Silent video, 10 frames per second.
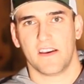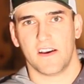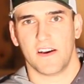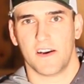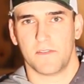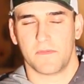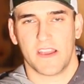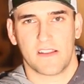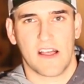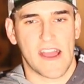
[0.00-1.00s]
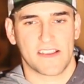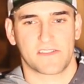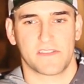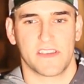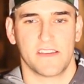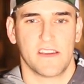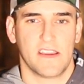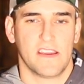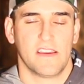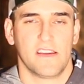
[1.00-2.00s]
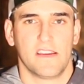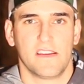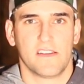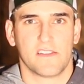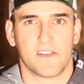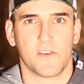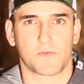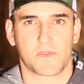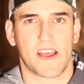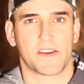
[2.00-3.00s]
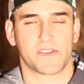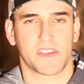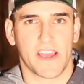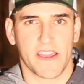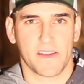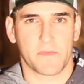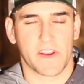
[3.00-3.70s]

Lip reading: And lastly, goes without saying,